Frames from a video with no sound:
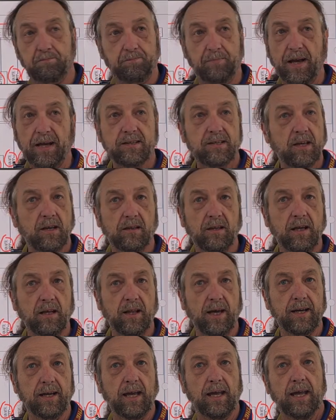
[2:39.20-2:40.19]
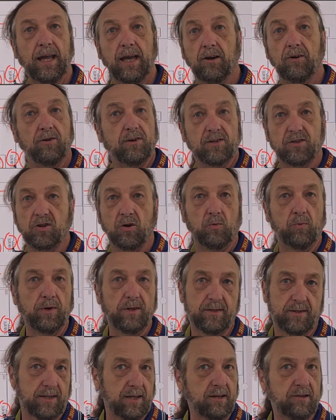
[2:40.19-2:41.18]
basically like a heater. It's a
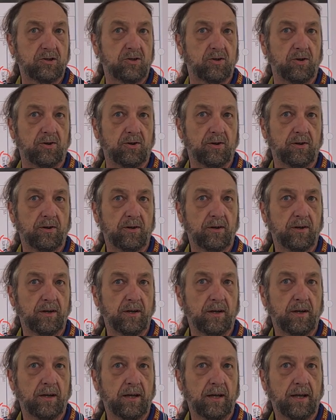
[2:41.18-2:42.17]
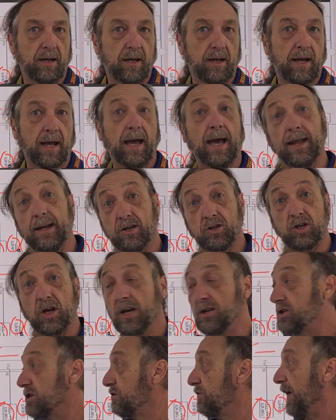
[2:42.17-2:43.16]
resistor and it
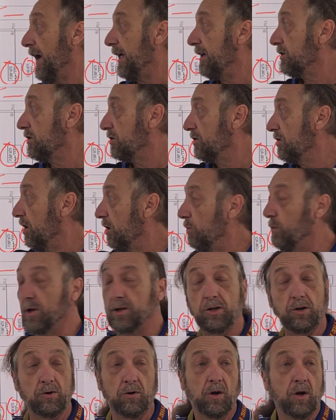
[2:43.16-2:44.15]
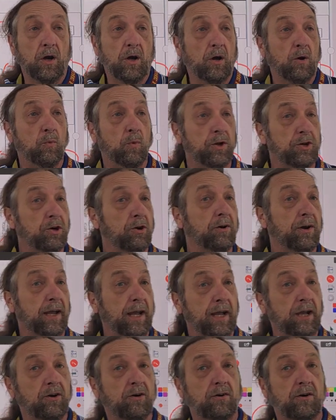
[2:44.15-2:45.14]
changes value. You know, when, you when your
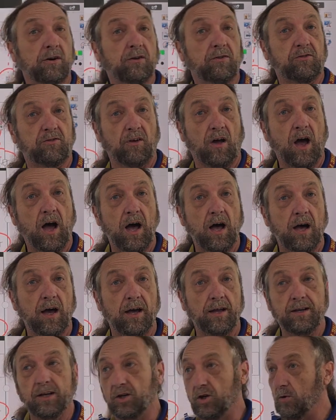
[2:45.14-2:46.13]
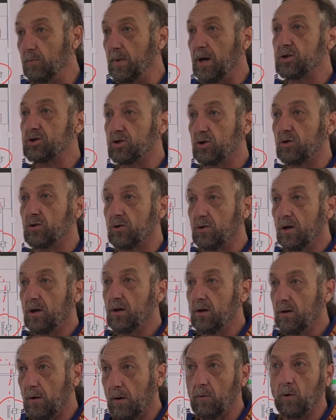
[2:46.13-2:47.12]
heater is on and you measure
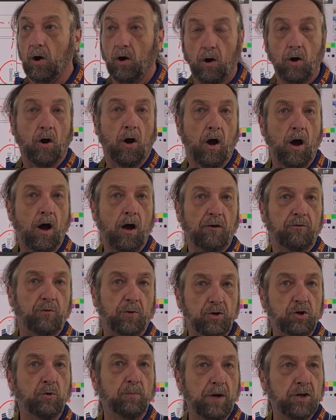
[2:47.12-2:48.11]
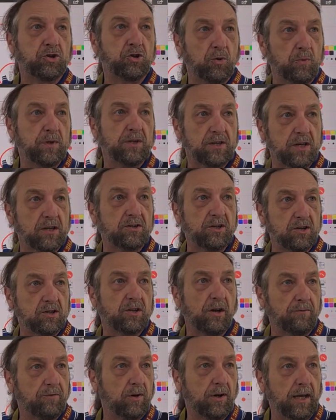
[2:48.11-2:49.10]
or, or off, when you measure the resistance
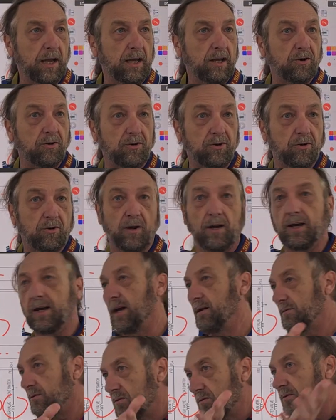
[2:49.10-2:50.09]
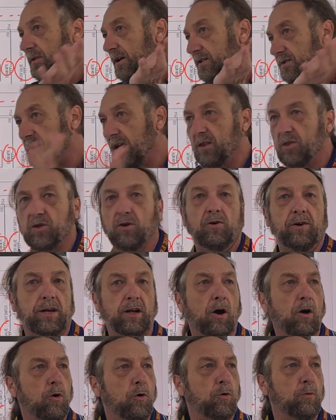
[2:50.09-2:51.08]
of your heater, you're gonna get, let's say 30
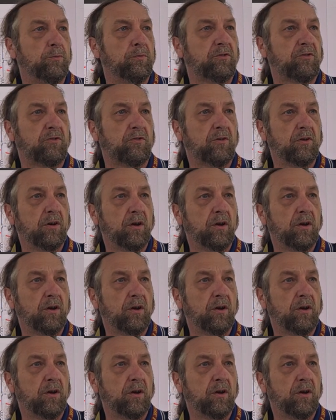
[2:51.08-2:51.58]
ohms.